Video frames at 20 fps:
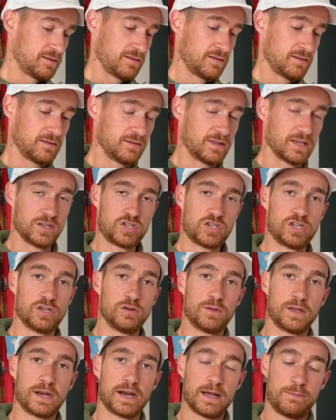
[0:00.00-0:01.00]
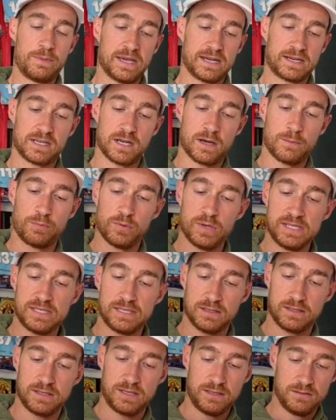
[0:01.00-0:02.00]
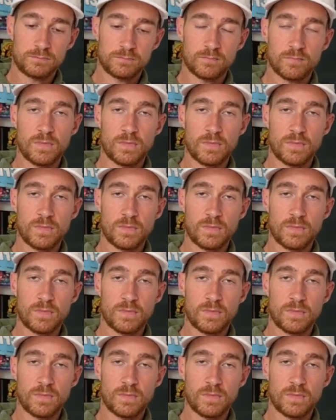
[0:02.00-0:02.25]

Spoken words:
this shoe that I picked up recently,